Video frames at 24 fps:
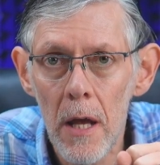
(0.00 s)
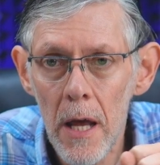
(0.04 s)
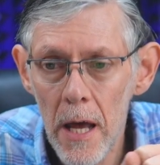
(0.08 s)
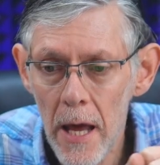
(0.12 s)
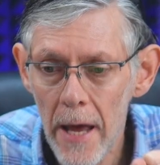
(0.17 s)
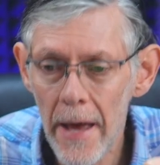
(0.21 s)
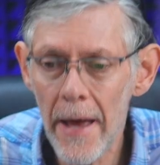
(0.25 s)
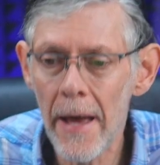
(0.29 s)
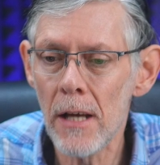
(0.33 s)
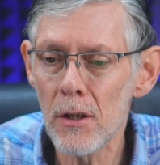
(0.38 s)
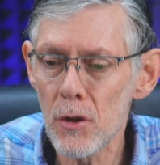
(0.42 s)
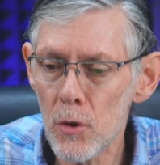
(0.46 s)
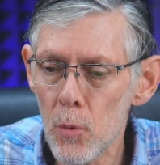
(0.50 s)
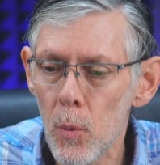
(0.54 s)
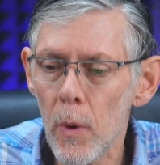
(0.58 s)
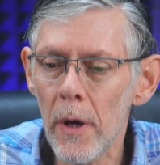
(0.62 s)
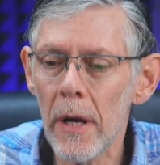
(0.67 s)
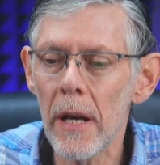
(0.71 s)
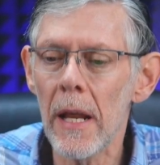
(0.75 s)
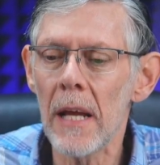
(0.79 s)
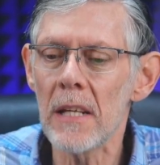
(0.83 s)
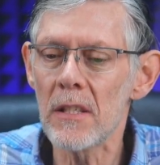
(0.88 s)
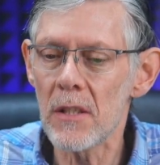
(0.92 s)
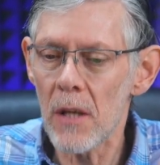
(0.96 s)
as
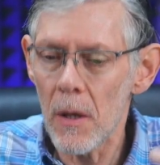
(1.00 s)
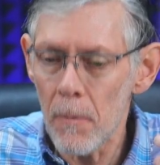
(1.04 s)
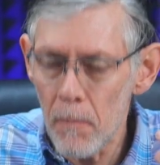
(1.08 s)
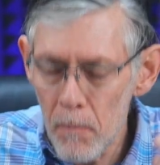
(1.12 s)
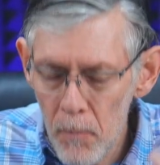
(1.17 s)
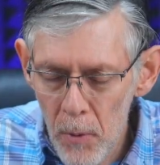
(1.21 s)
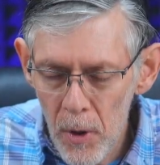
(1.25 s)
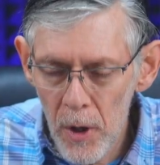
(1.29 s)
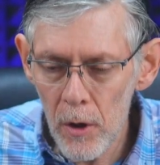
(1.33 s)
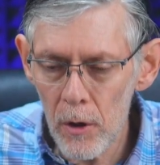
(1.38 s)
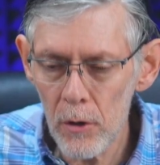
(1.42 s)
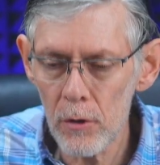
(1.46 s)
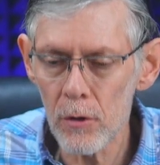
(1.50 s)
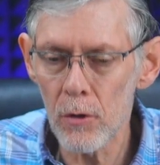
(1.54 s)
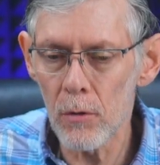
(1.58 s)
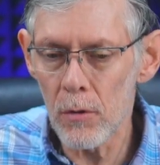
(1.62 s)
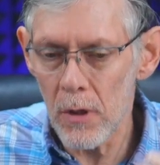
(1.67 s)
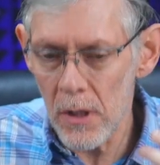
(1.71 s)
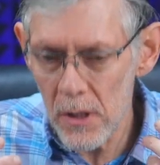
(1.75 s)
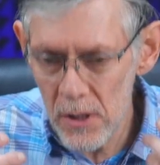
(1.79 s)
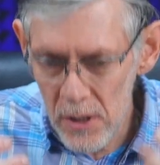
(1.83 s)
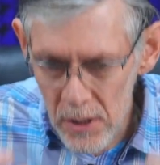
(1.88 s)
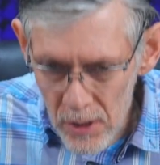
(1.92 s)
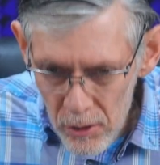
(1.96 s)
what has appeared to
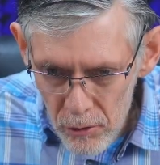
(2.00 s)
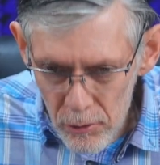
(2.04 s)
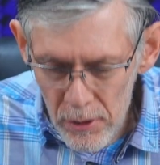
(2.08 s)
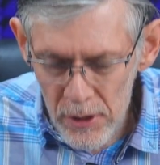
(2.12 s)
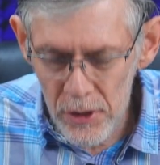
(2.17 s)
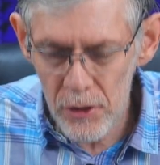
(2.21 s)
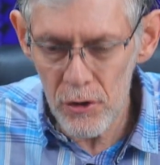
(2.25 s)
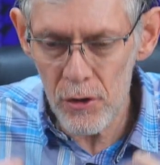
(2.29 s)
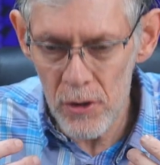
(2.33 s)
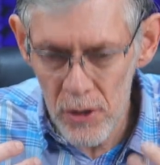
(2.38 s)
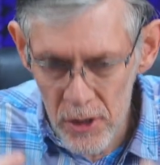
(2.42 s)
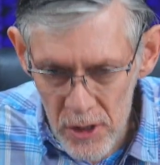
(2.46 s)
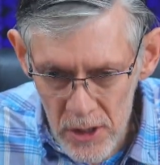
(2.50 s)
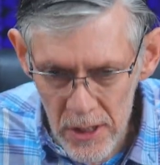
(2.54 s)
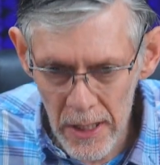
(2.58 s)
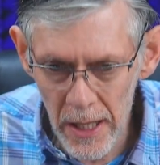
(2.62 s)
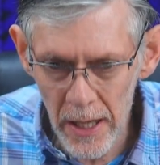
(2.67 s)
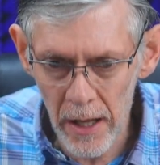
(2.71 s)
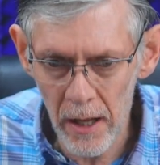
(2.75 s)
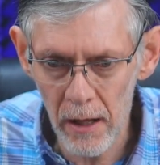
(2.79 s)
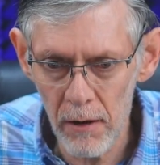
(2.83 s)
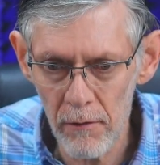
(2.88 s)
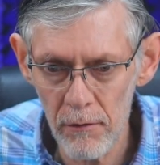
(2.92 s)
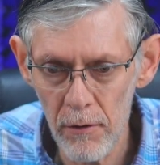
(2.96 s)
this Christian
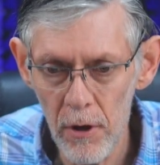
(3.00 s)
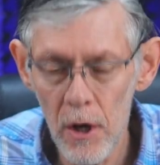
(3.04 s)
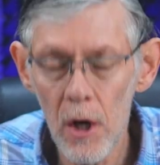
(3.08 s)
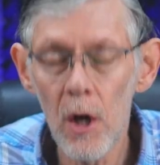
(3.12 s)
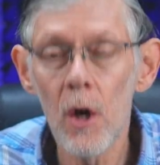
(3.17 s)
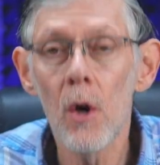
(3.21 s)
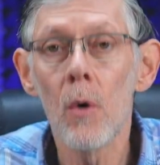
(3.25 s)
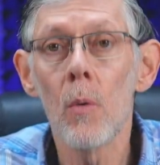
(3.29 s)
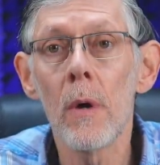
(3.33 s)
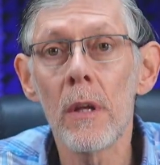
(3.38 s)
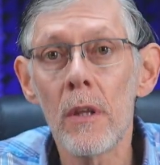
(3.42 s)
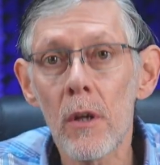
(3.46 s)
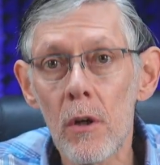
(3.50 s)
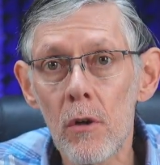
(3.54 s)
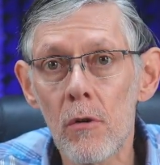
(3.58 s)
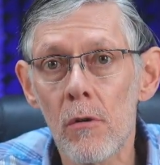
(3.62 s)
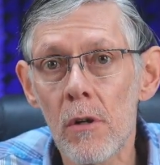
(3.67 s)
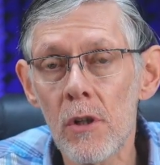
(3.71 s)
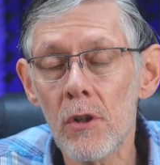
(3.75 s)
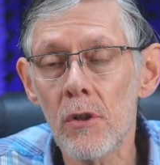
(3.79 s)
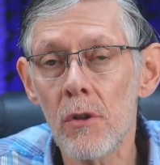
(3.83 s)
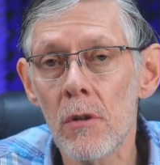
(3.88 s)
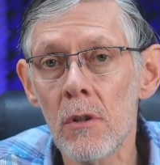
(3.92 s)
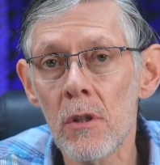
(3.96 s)
slave, where the
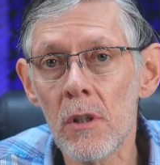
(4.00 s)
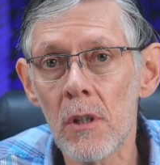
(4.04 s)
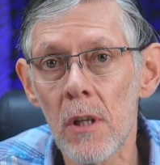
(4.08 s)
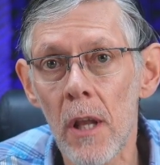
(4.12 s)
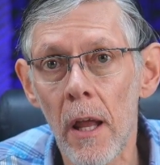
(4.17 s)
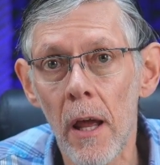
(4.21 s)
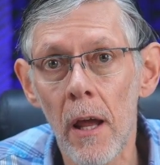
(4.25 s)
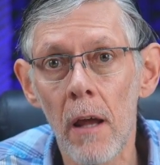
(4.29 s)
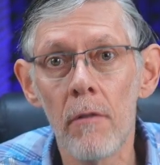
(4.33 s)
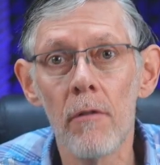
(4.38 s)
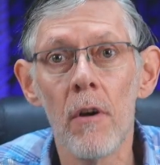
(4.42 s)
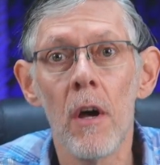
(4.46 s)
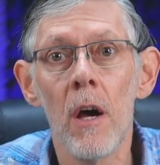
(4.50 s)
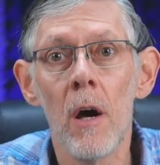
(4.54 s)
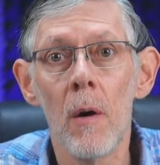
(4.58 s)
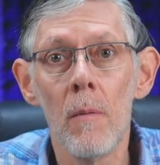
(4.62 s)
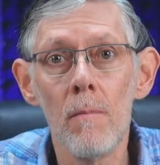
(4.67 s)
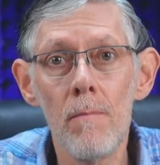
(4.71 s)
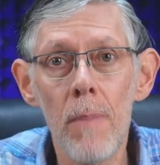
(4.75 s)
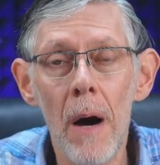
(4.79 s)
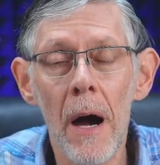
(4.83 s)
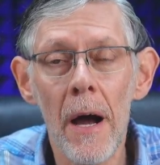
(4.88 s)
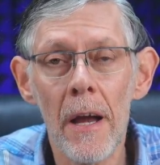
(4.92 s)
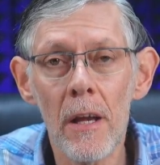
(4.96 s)
Christian slave
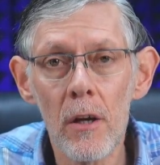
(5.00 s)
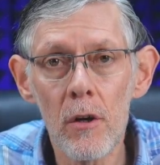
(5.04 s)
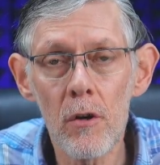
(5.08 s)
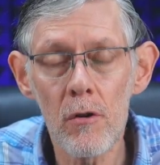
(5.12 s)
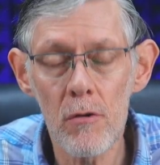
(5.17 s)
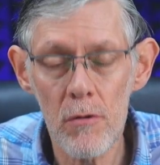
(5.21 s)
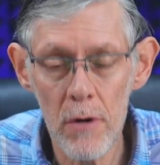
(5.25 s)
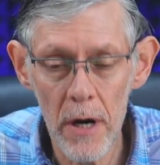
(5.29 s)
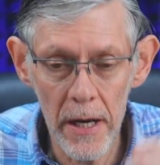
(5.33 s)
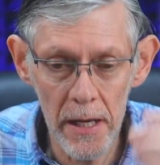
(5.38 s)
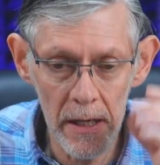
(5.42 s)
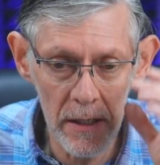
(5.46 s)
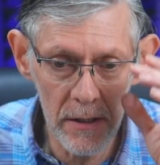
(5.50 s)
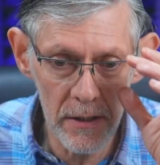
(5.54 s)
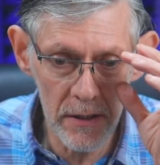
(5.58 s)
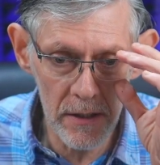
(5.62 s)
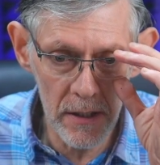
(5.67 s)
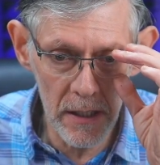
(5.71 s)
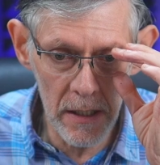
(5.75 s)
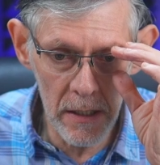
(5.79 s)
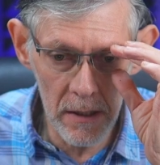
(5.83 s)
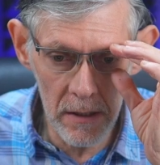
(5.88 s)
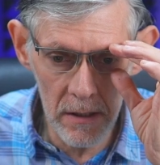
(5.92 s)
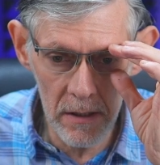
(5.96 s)
by grace
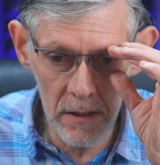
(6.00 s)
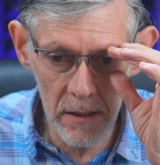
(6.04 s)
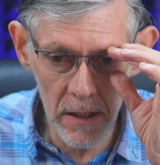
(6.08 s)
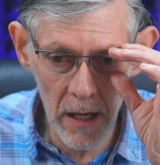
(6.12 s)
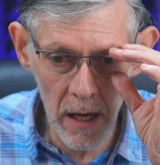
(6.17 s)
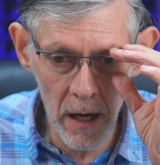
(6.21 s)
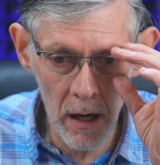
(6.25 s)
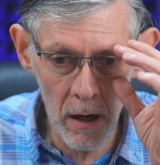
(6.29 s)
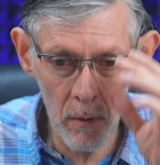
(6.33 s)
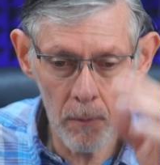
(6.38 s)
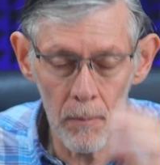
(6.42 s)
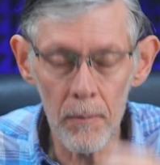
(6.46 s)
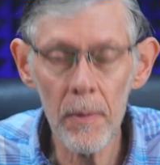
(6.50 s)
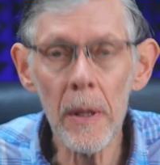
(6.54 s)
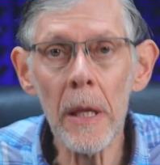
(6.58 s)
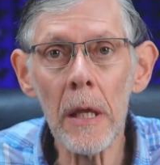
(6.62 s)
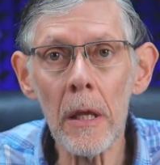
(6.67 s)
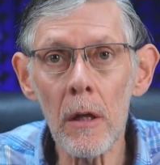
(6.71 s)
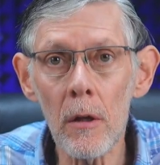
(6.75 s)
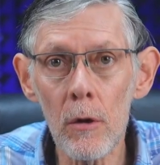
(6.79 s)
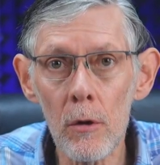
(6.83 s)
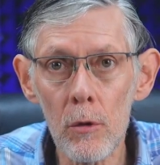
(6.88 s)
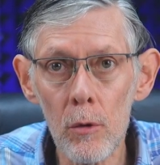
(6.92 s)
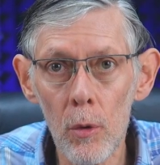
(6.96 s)
is now
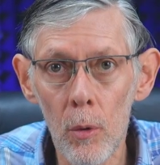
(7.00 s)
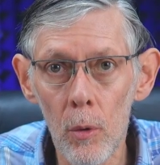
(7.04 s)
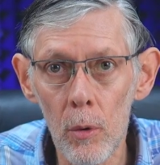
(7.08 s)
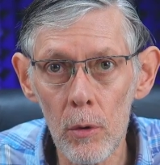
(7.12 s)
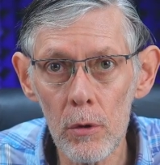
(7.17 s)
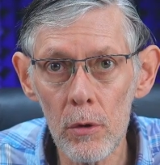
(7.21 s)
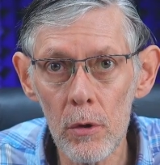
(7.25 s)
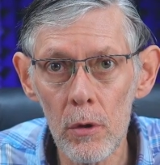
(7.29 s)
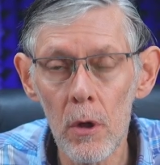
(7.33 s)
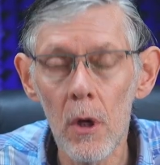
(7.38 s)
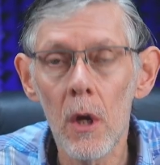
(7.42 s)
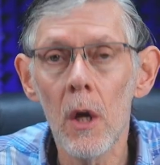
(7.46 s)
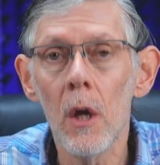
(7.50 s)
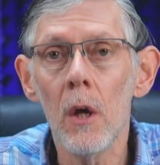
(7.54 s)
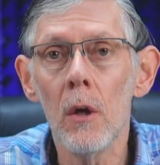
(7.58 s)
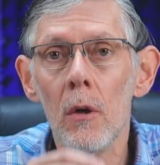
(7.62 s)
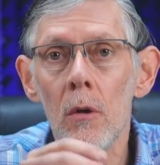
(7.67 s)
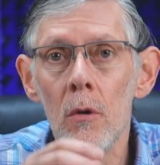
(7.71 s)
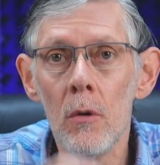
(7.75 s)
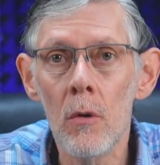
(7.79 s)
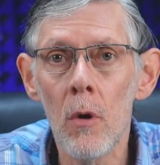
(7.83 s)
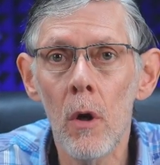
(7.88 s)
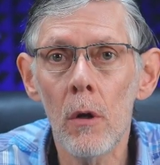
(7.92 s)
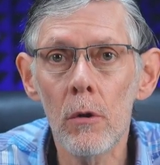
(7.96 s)
being taught
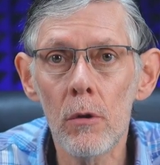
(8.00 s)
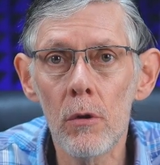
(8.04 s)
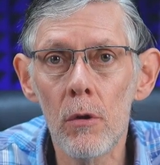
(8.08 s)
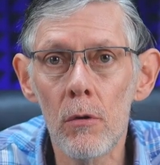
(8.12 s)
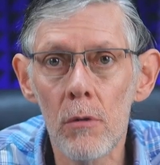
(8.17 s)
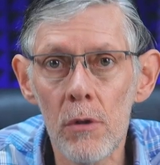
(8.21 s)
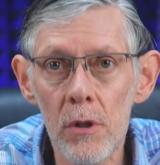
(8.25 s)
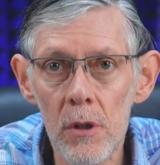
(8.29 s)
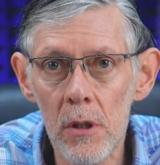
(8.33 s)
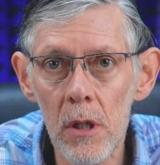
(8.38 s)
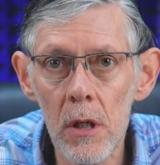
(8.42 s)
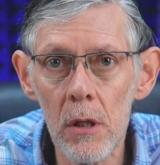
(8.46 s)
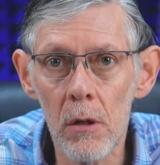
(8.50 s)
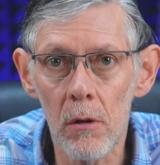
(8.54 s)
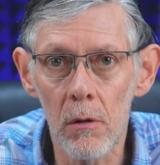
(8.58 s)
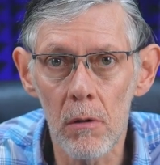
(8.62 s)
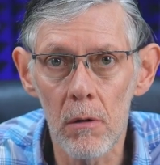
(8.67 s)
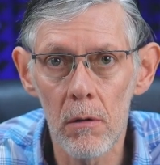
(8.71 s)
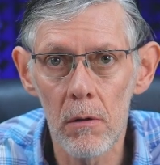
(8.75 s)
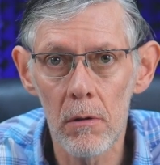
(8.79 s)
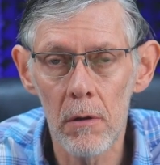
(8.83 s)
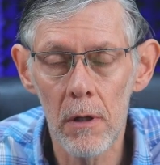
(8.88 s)
not to steal.